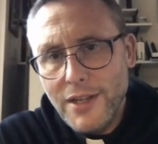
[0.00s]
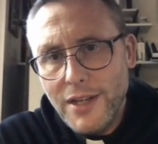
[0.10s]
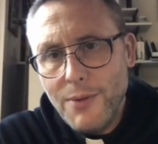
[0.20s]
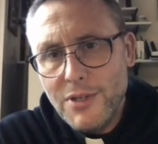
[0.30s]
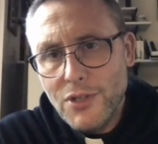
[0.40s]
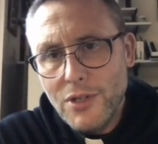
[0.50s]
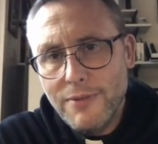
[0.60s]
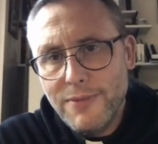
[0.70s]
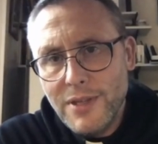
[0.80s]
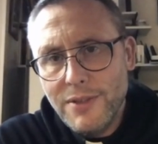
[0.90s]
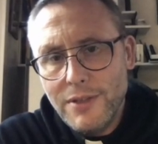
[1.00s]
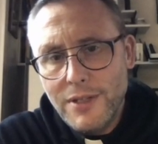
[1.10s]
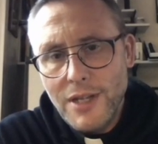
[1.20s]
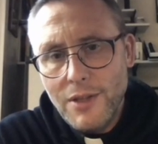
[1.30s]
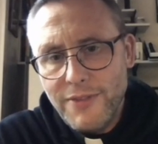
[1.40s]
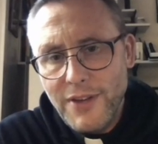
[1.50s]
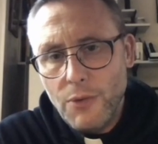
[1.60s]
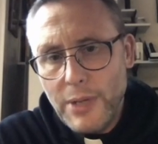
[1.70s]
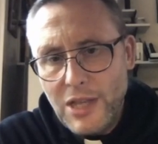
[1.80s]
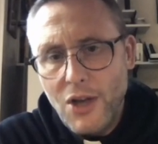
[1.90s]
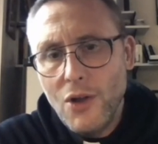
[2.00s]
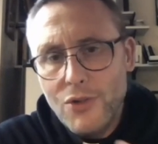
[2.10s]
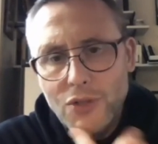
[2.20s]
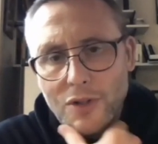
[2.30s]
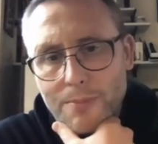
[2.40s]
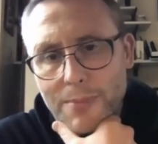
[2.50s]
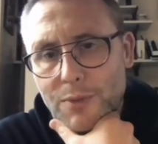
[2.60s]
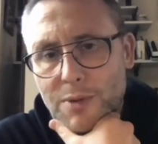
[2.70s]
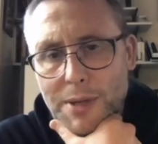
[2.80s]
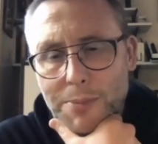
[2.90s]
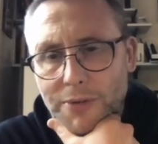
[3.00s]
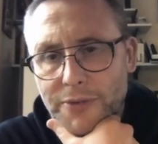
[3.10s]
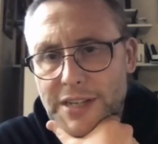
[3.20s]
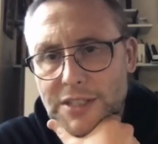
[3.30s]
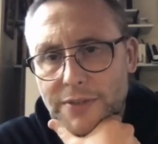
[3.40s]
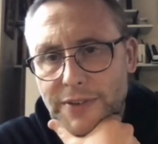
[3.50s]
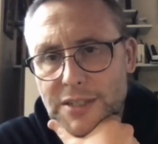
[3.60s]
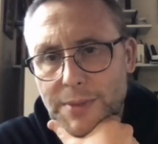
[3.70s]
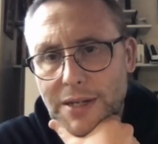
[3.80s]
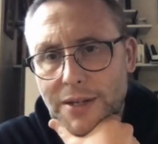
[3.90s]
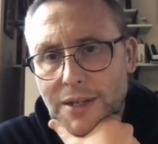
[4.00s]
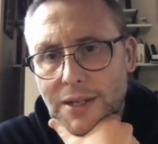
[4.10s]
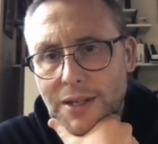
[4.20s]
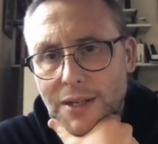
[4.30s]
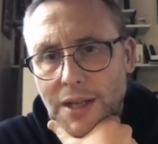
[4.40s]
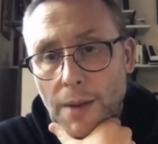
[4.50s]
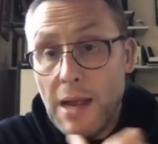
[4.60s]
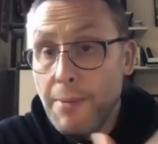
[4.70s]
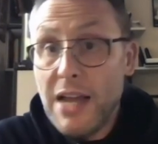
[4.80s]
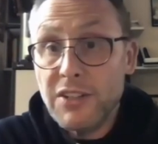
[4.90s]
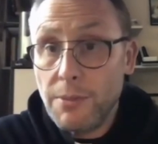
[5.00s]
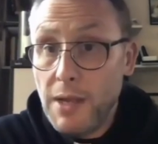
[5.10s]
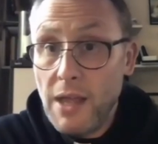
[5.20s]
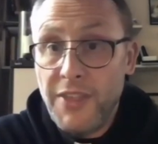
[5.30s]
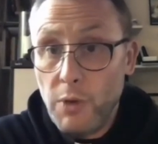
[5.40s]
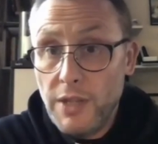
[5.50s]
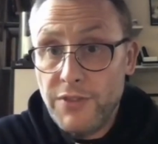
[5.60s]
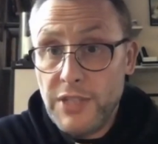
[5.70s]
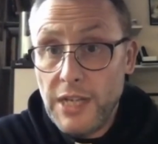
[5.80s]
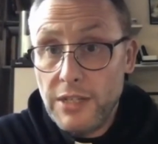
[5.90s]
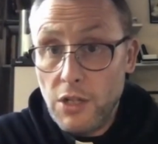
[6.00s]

You know, in sort of the fact that we can't sort of meet with people face to face. I mean, actually, I think what you've said, there's a